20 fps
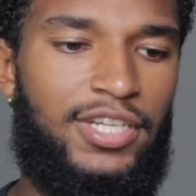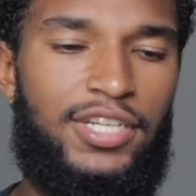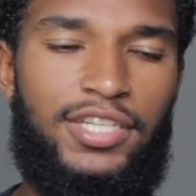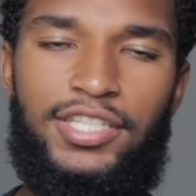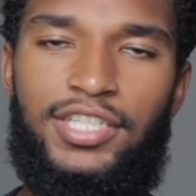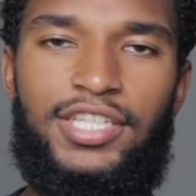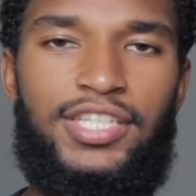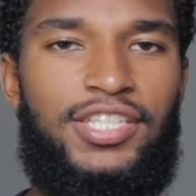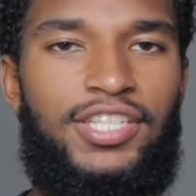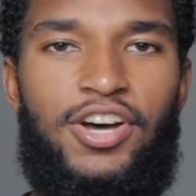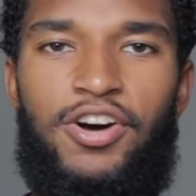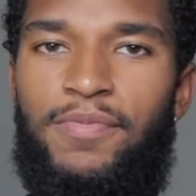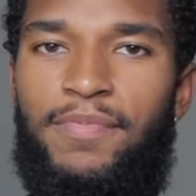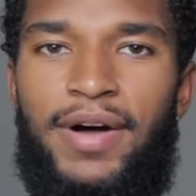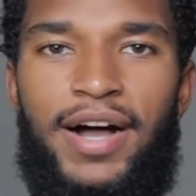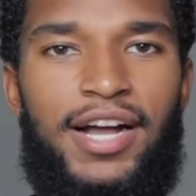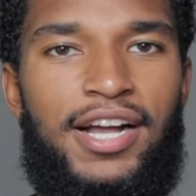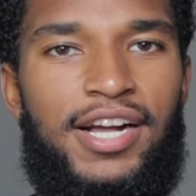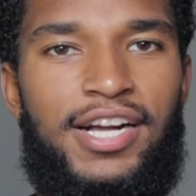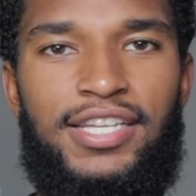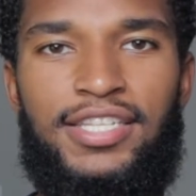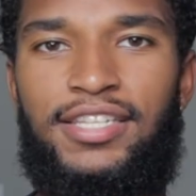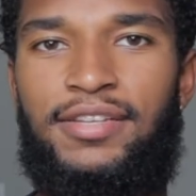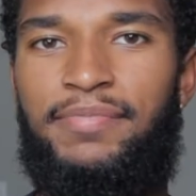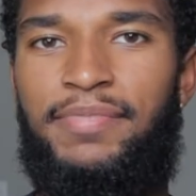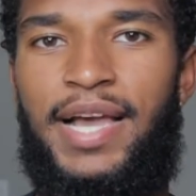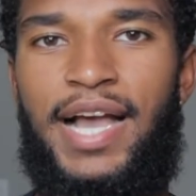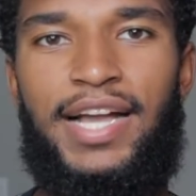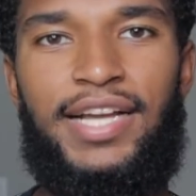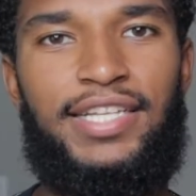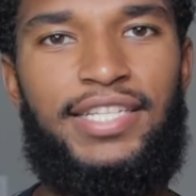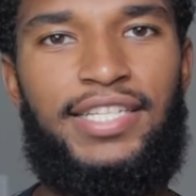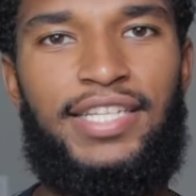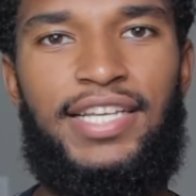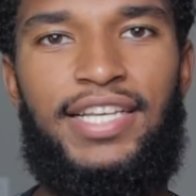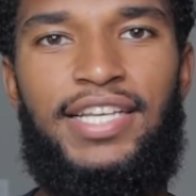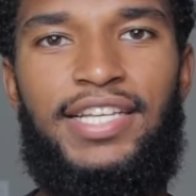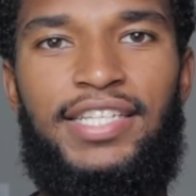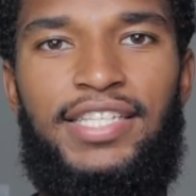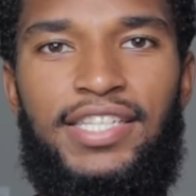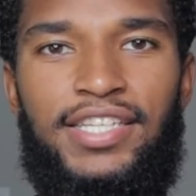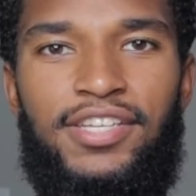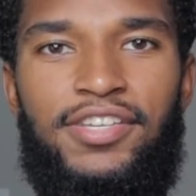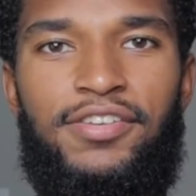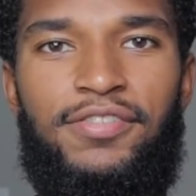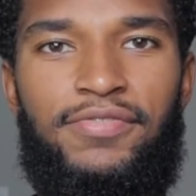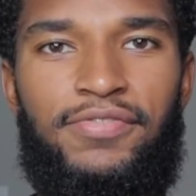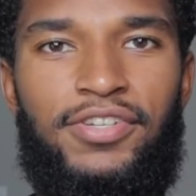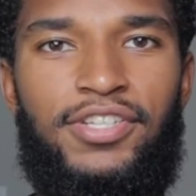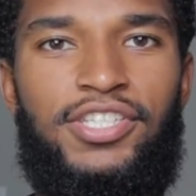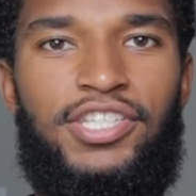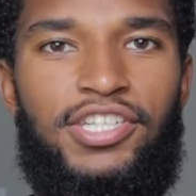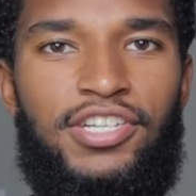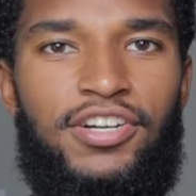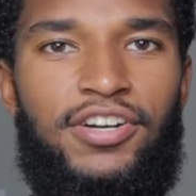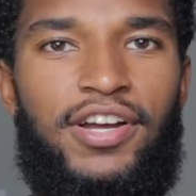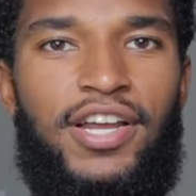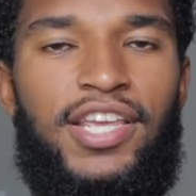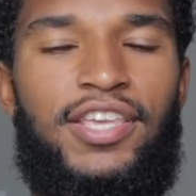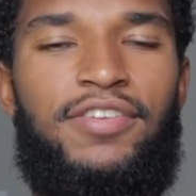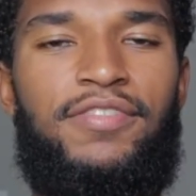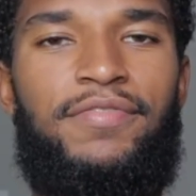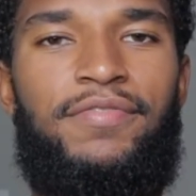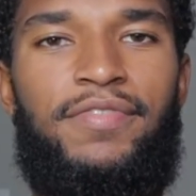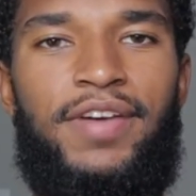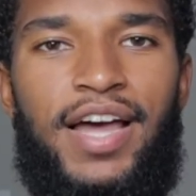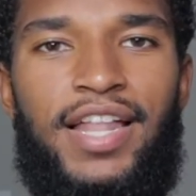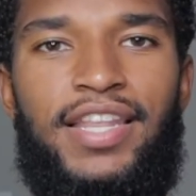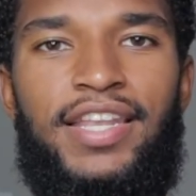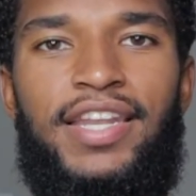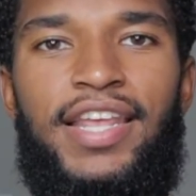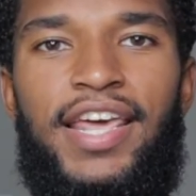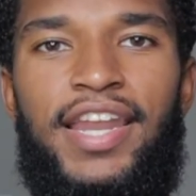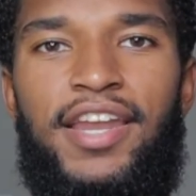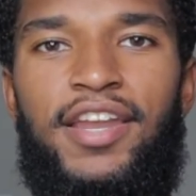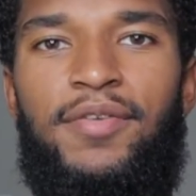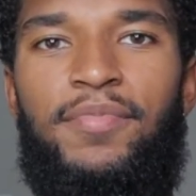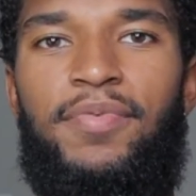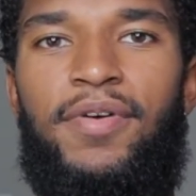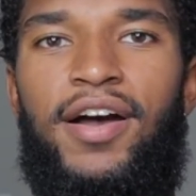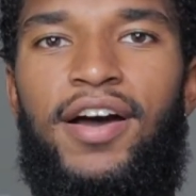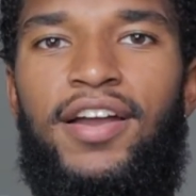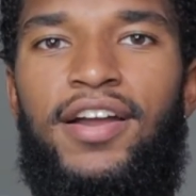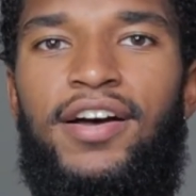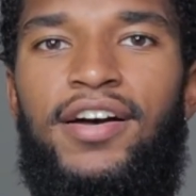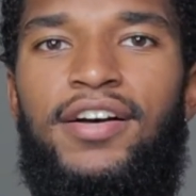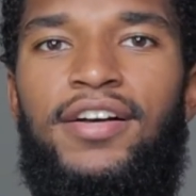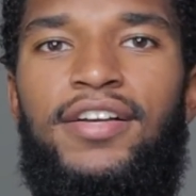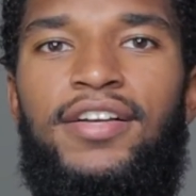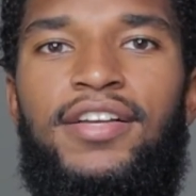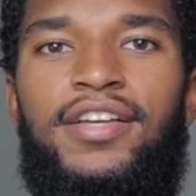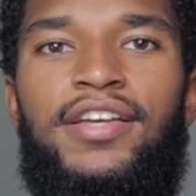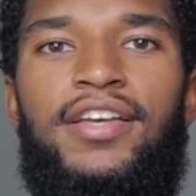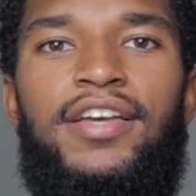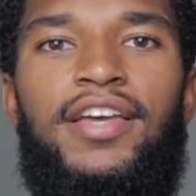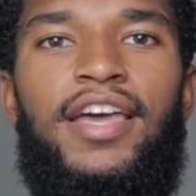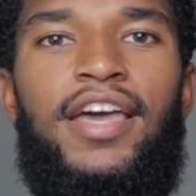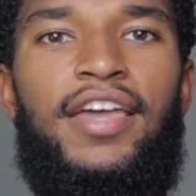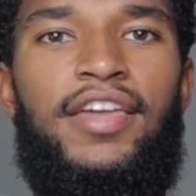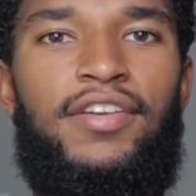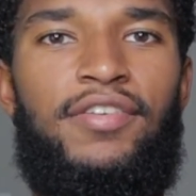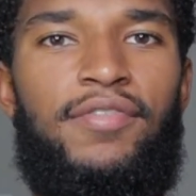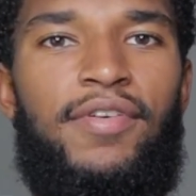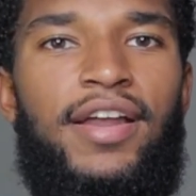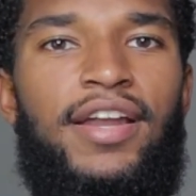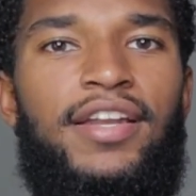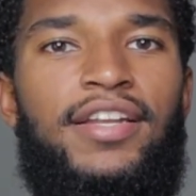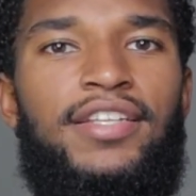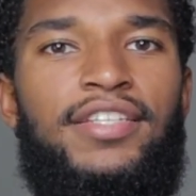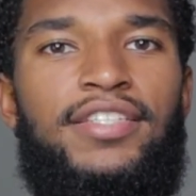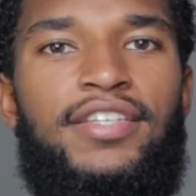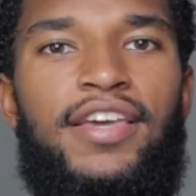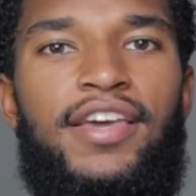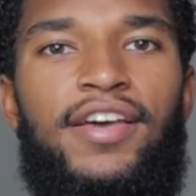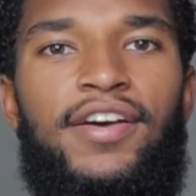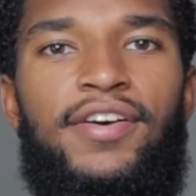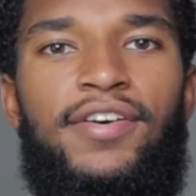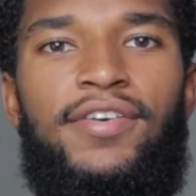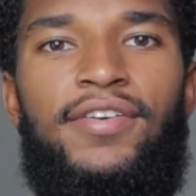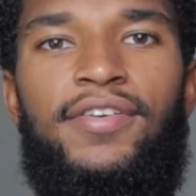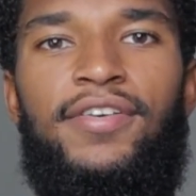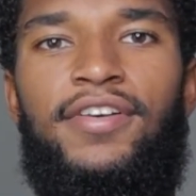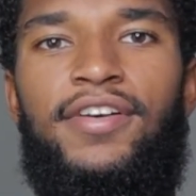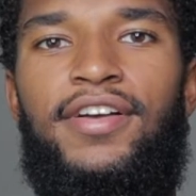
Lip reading: just don't buy custom packaging until you're for sure and you validated the product and you're ready to scale.